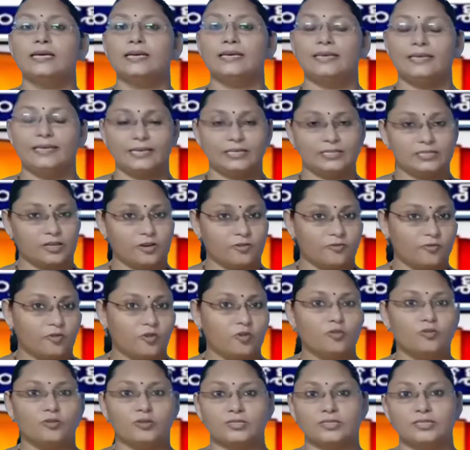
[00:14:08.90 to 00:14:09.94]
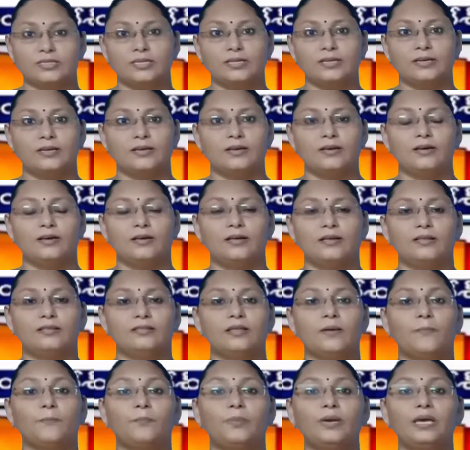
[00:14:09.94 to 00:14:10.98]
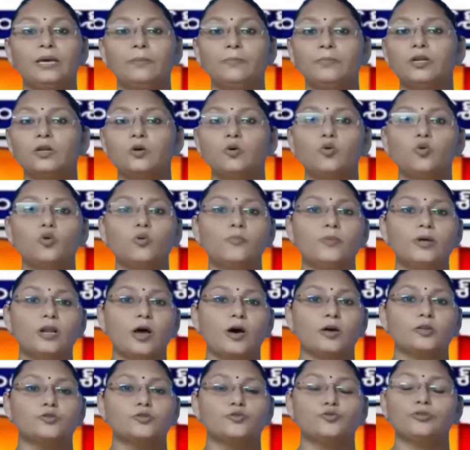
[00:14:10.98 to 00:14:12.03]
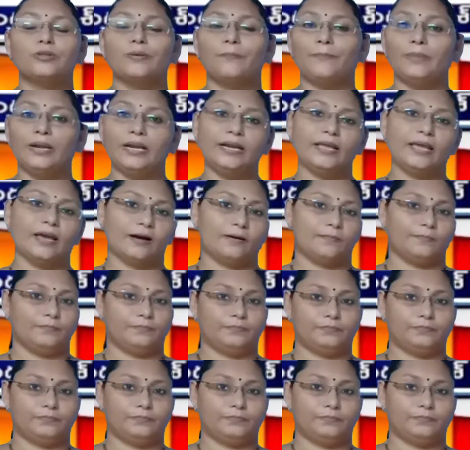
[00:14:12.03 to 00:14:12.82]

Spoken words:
Yes, of course. The people who belongs to the media,